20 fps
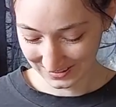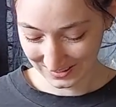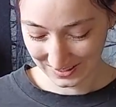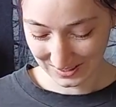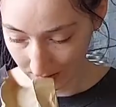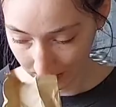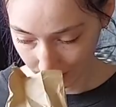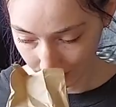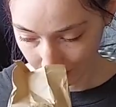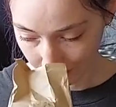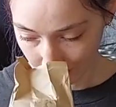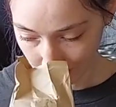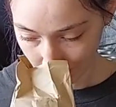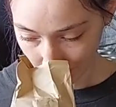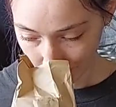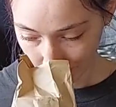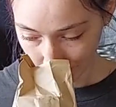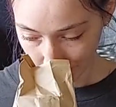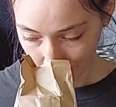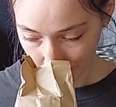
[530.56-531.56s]
I'm
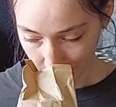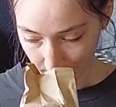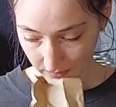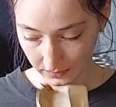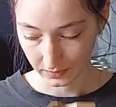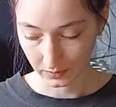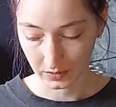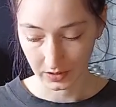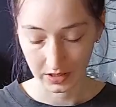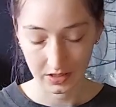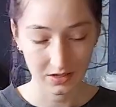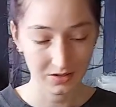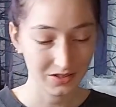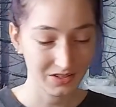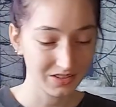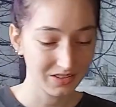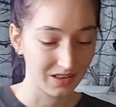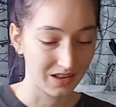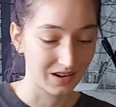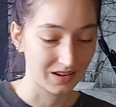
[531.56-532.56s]
gonna use
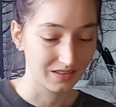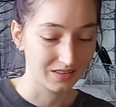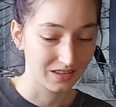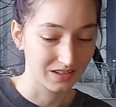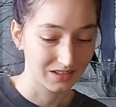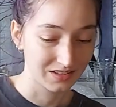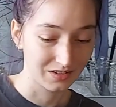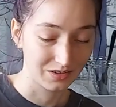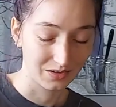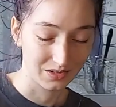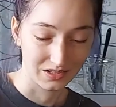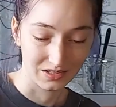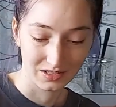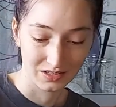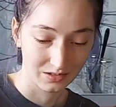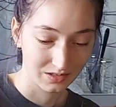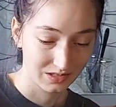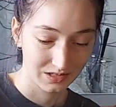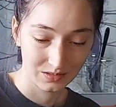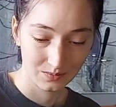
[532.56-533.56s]
a lot of this. Like it
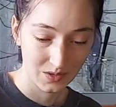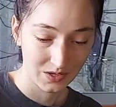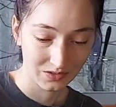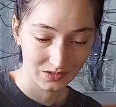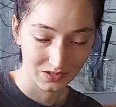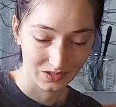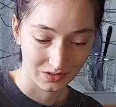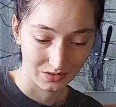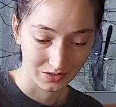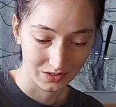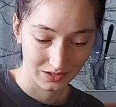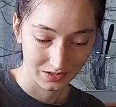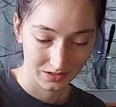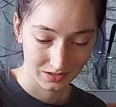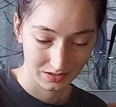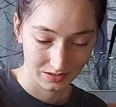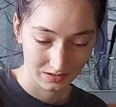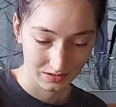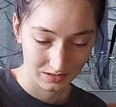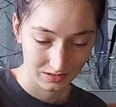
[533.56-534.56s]
smells so
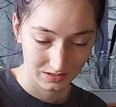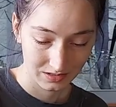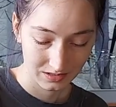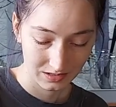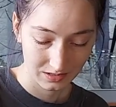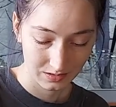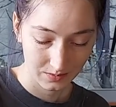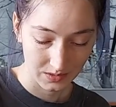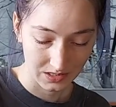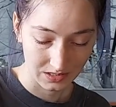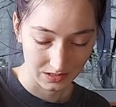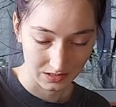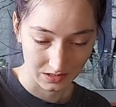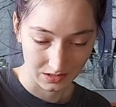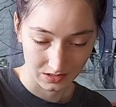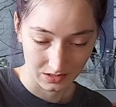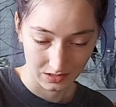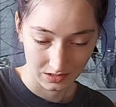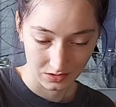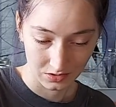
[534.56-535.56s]
good. This is gonna be such
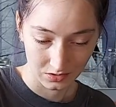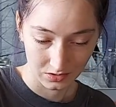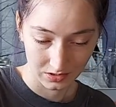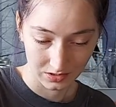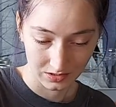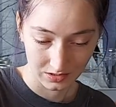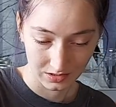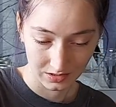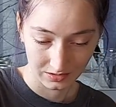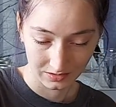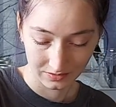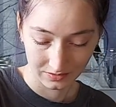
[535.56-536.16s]
an interesting